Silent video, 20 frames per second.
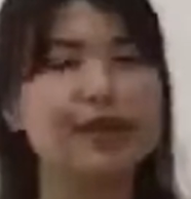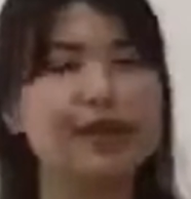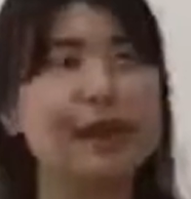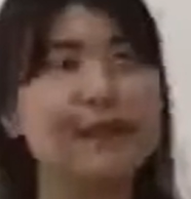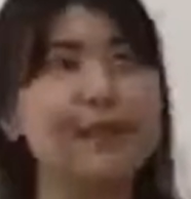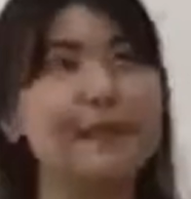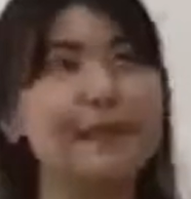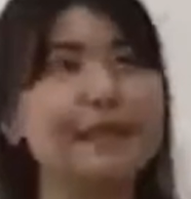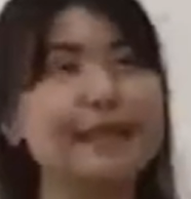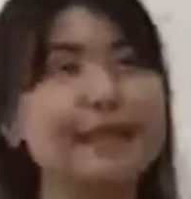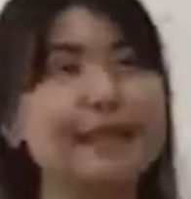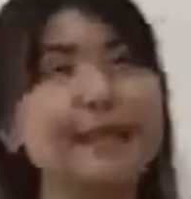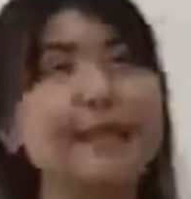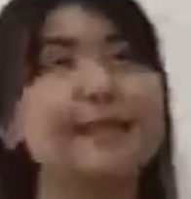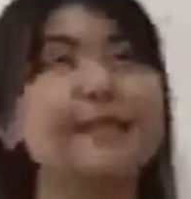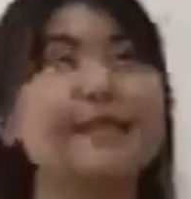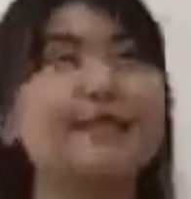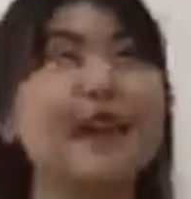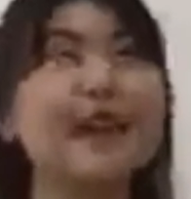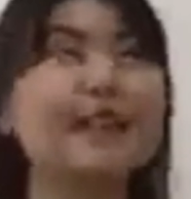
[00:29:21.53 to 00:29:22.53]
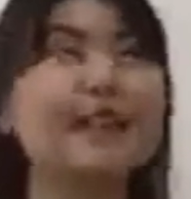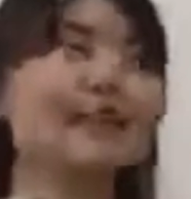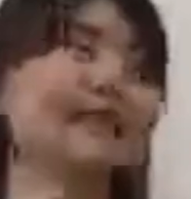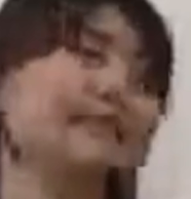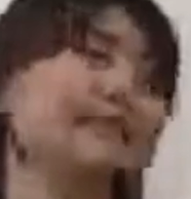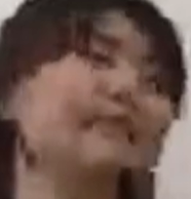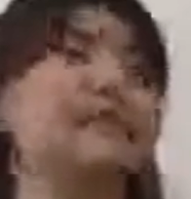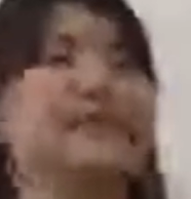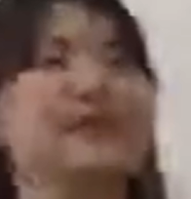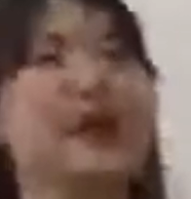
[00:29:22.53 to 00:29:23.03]
I basically find
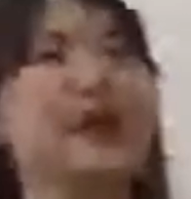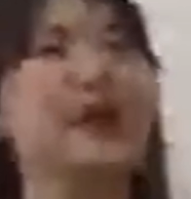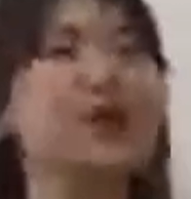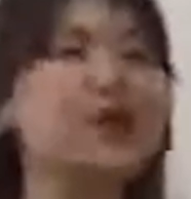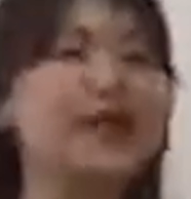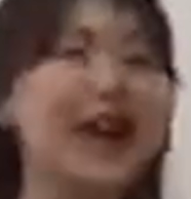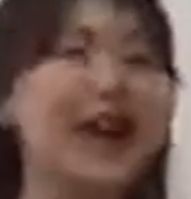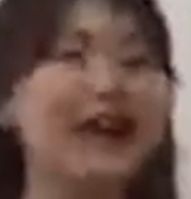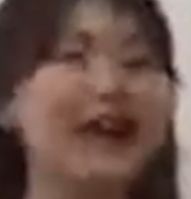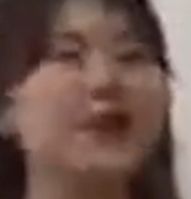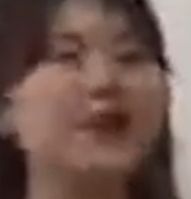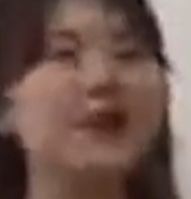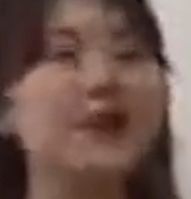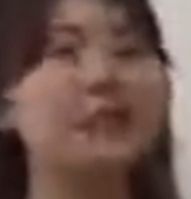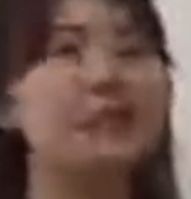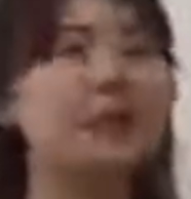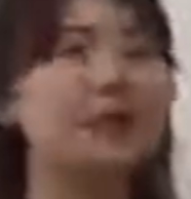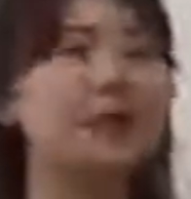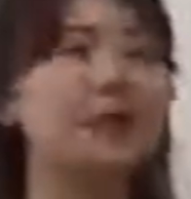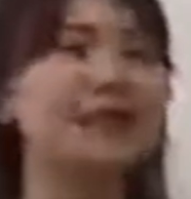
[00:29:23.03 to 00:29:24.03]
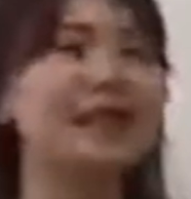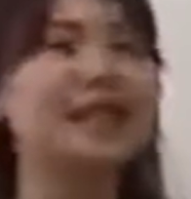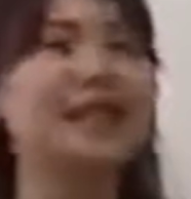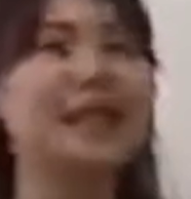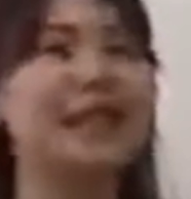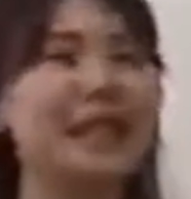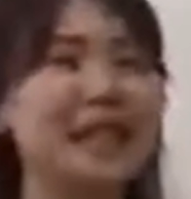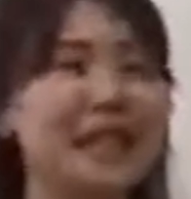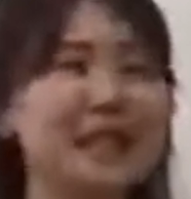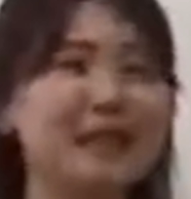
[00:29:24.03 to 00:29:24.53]
the, the whole dilution
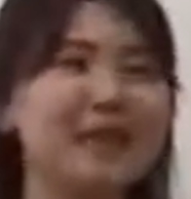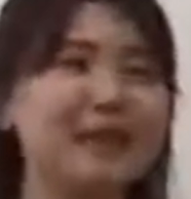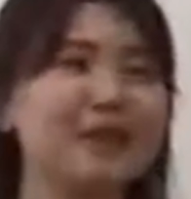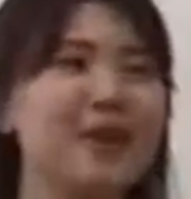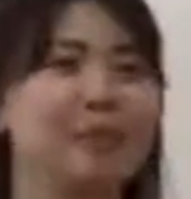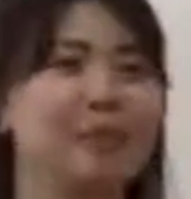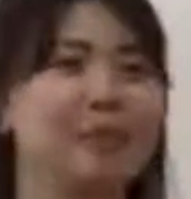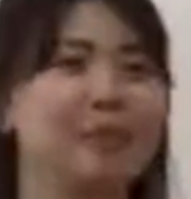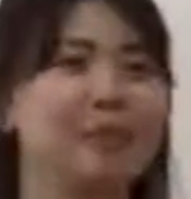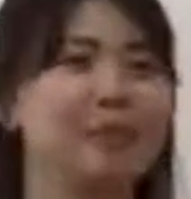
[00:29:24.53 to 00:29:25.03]
process a little bit